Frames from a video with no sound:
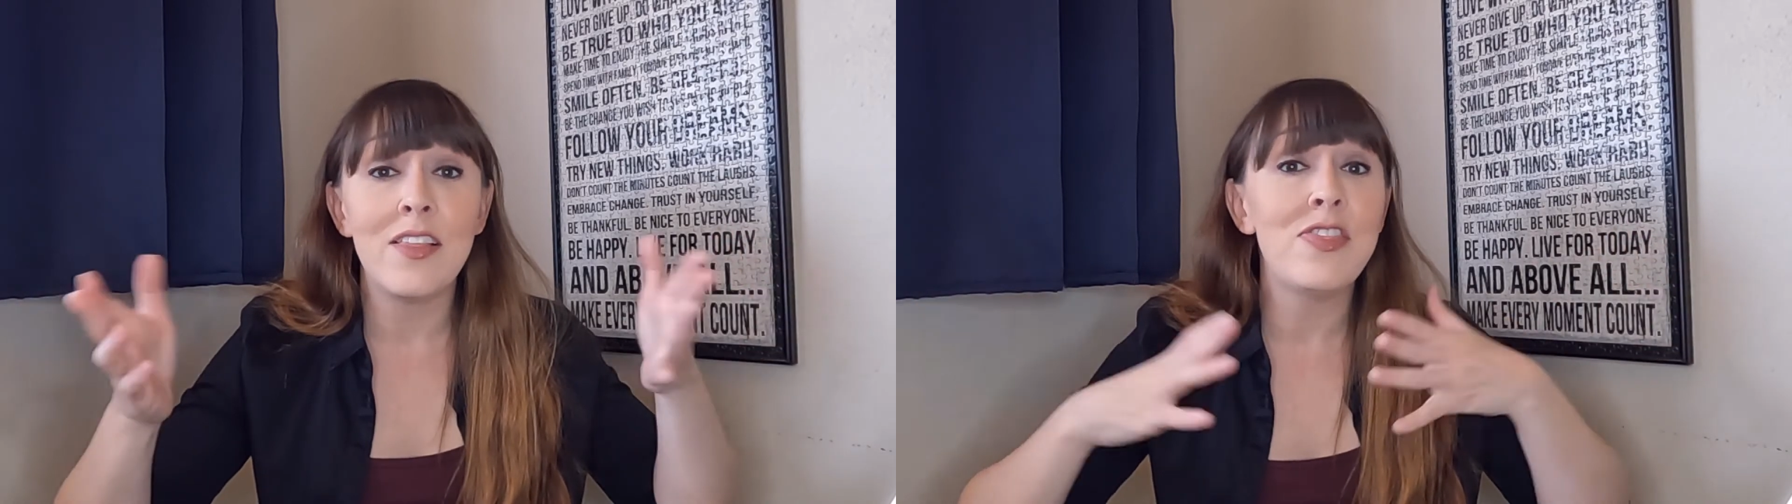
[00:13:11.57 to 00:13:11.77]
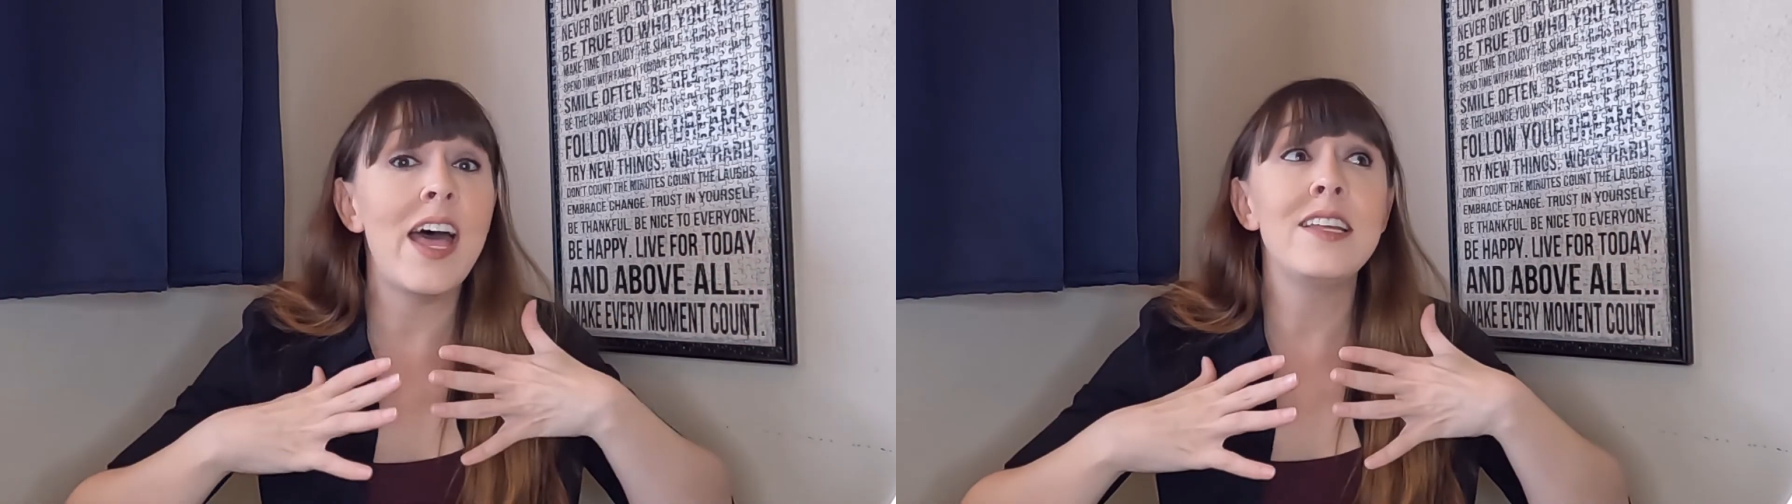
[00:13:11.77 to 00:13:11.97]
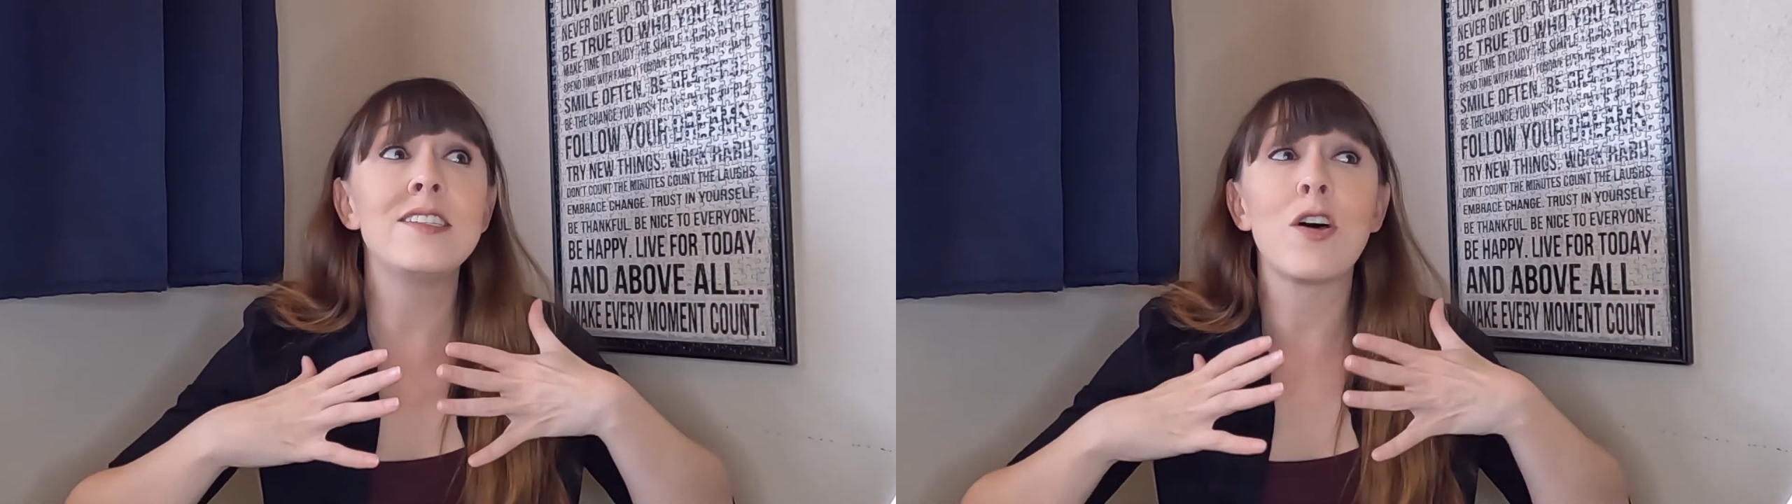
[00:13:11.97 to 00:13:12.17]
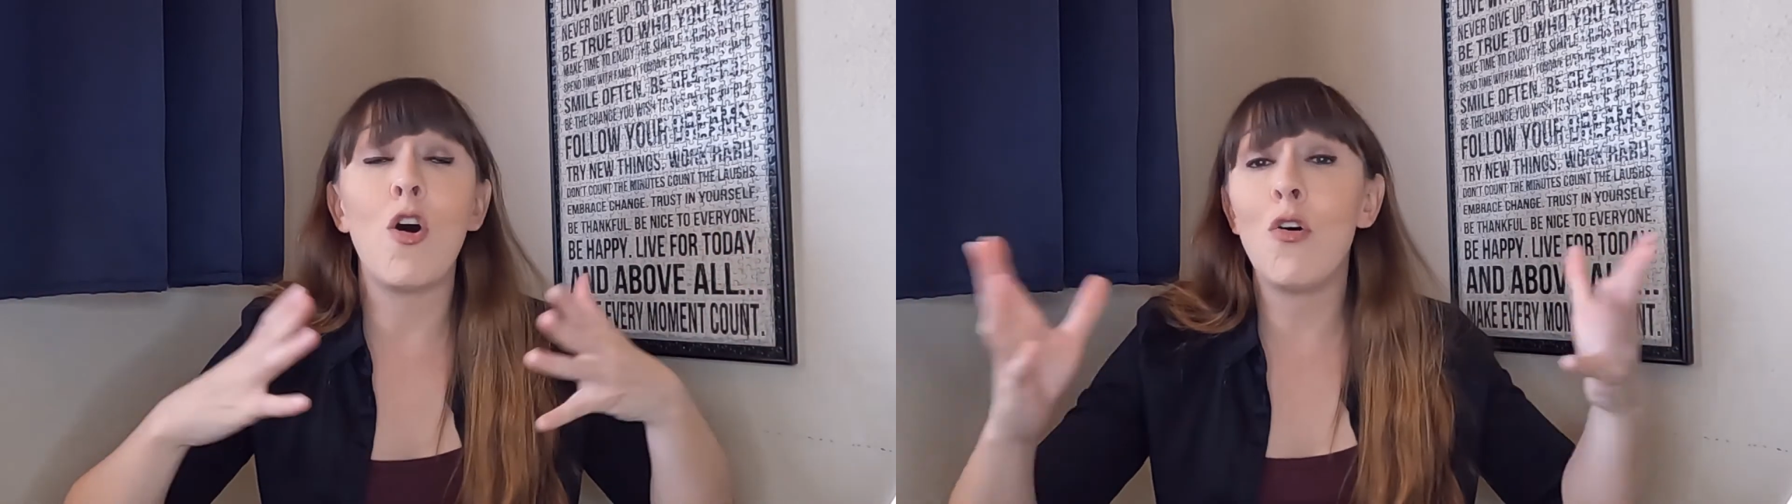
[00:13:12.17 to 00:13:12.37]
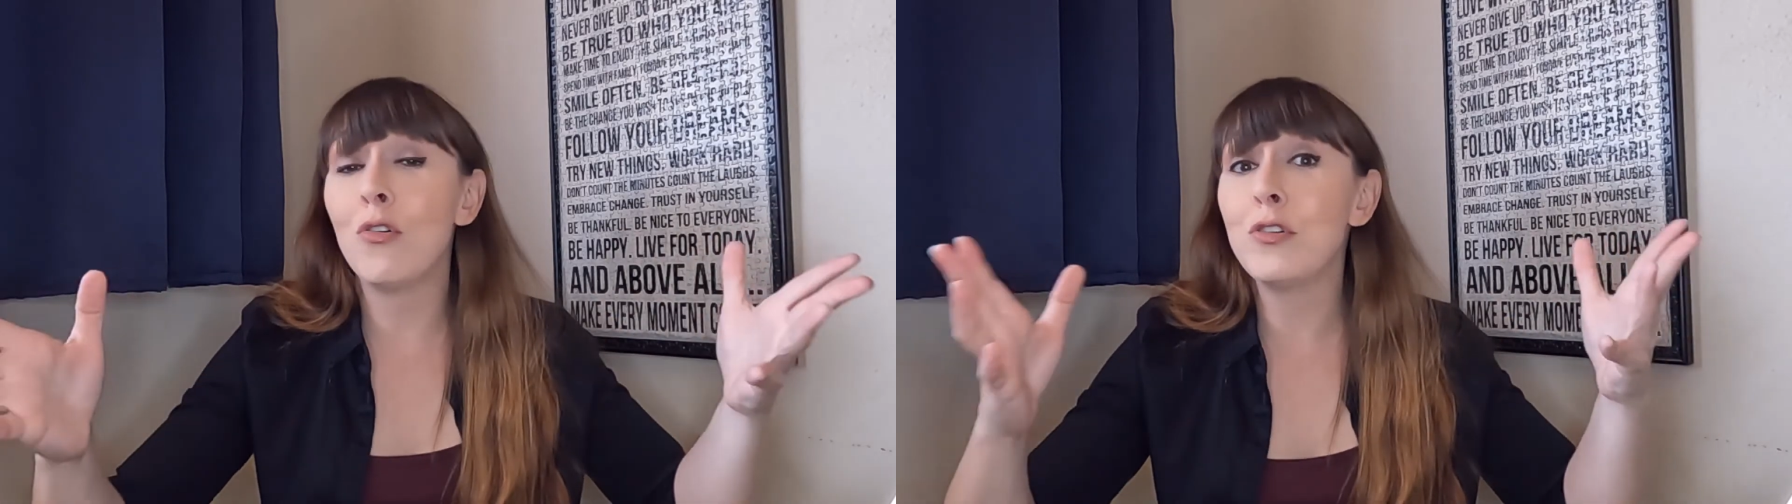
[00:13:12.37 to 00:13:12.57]
That is
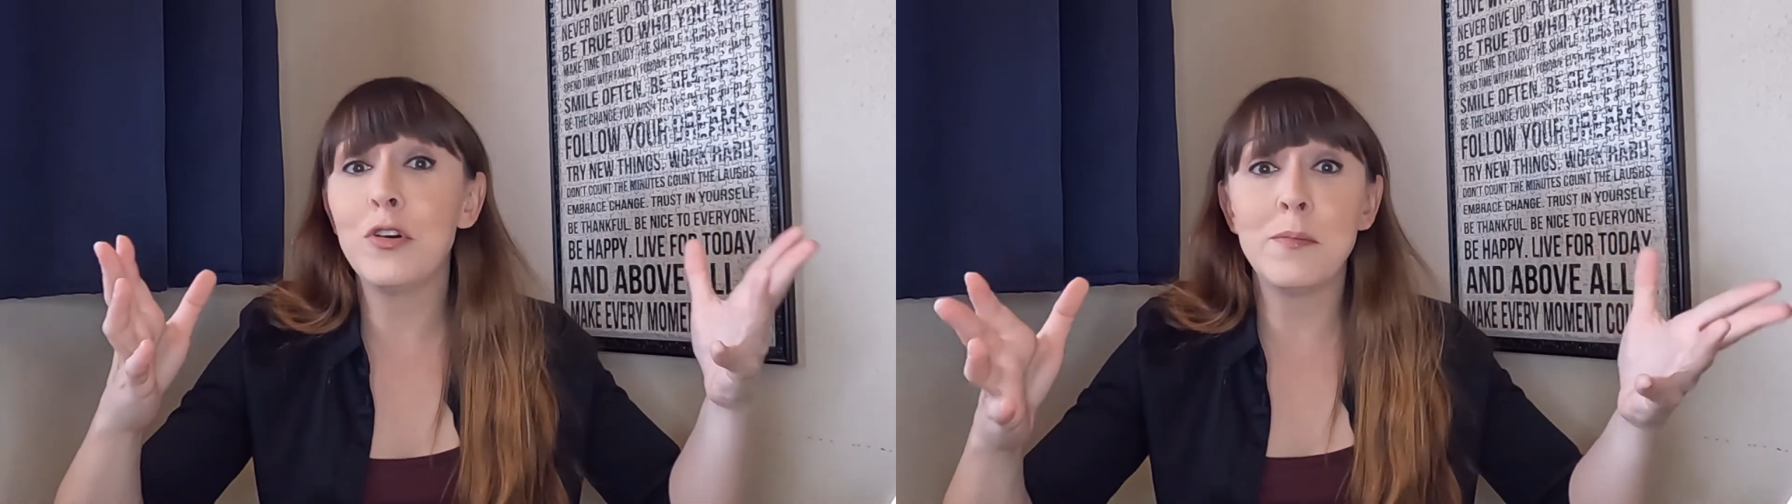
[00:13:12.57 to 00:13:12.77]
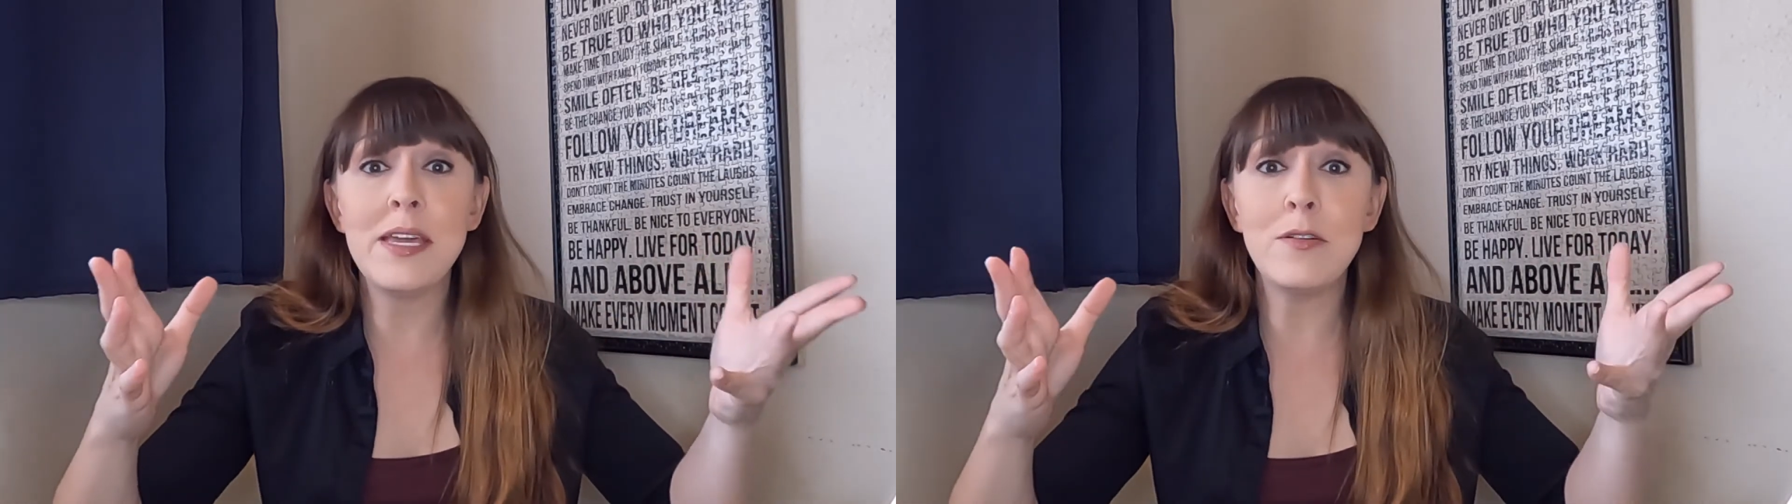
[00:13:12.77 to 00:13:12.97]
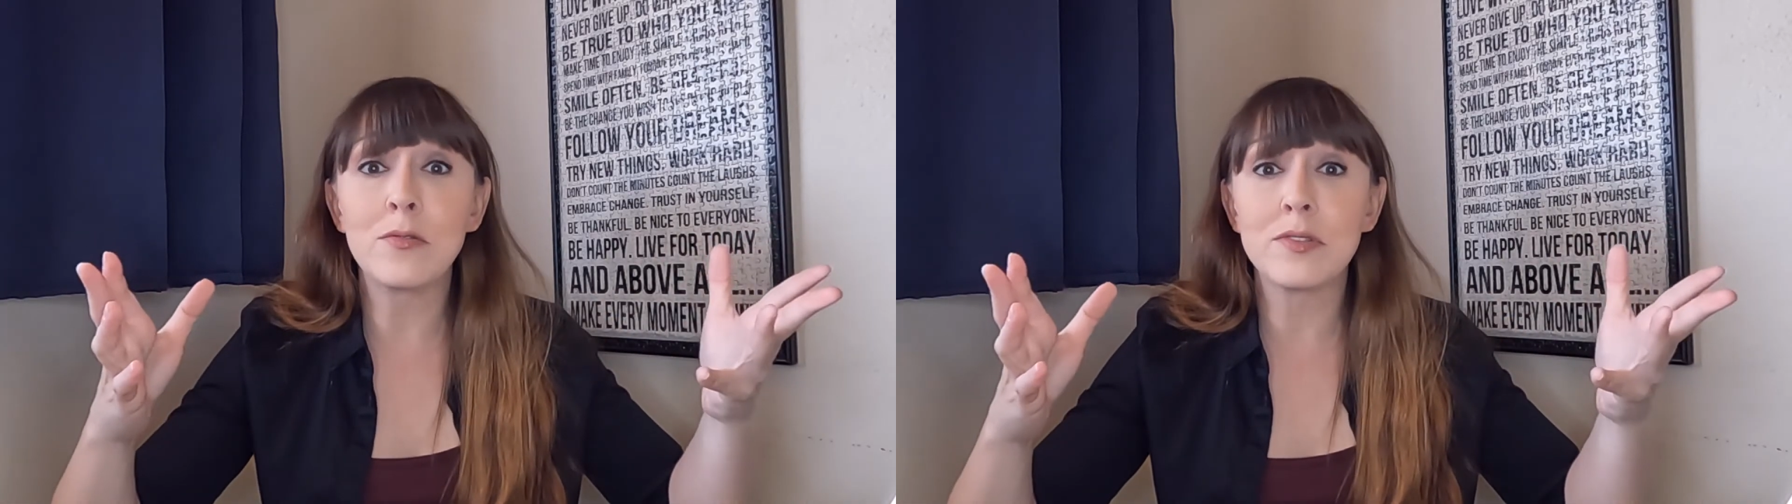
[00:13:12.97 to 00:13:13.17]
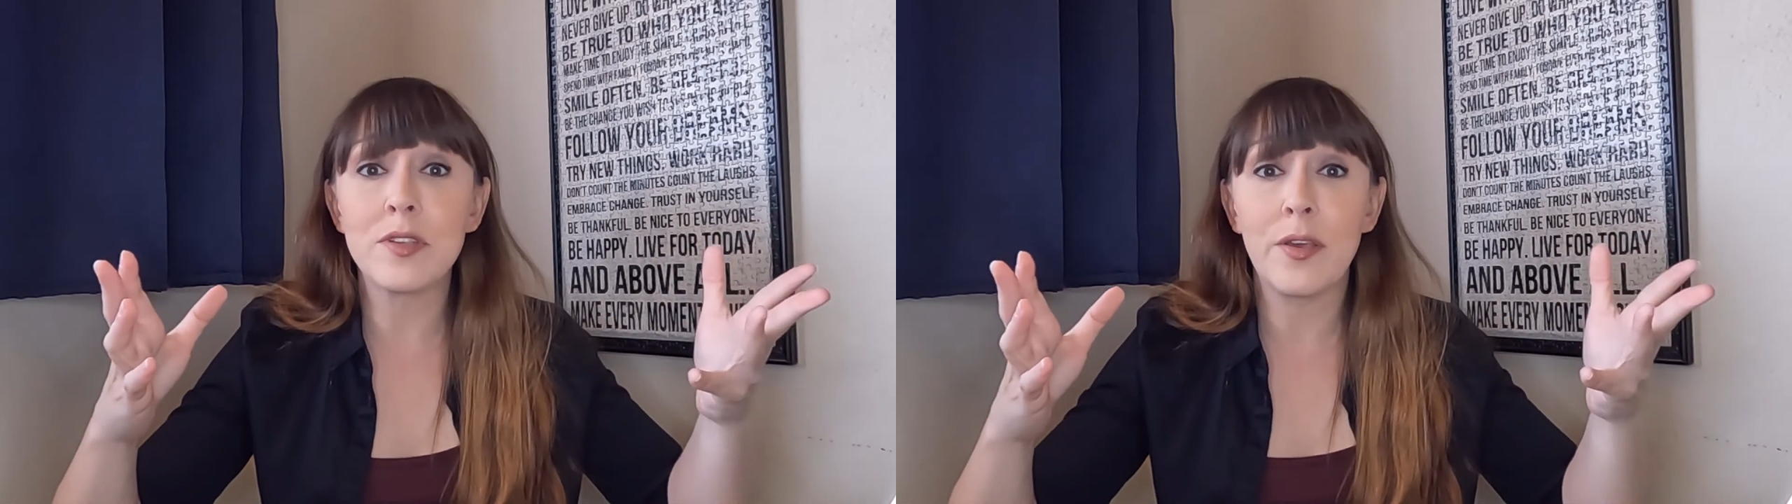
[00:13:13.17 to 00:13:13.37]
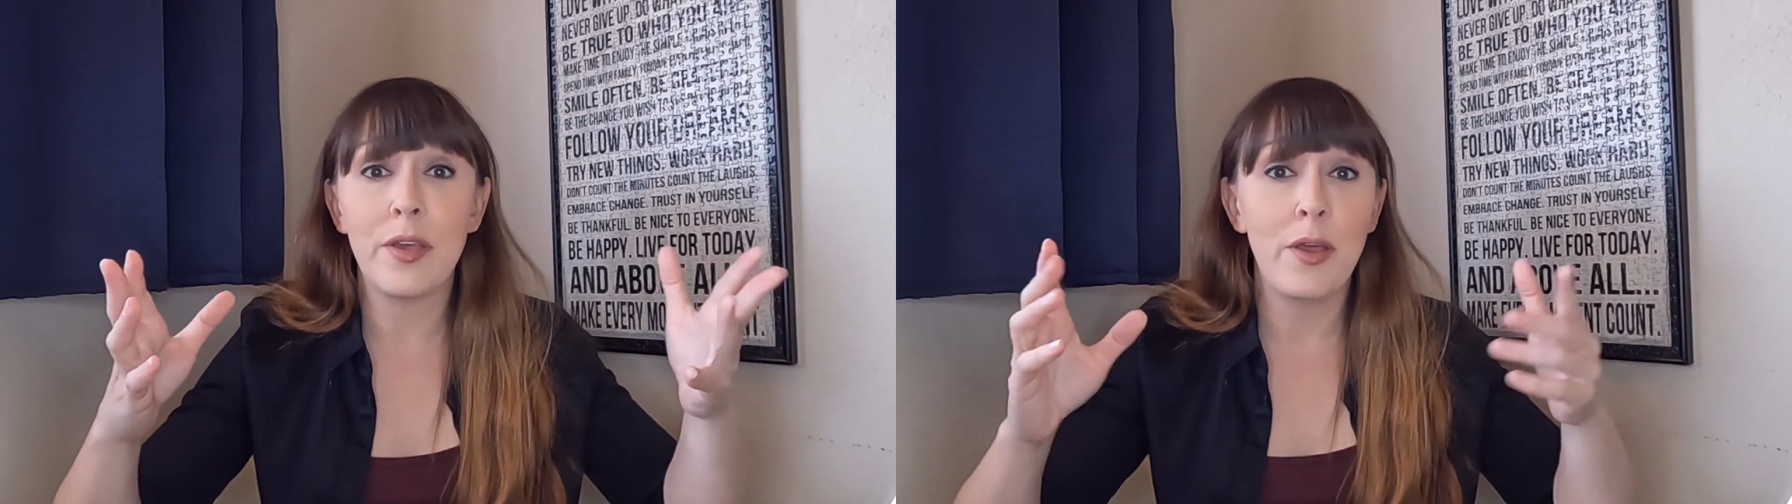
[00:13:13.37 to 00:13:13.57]
all your meals.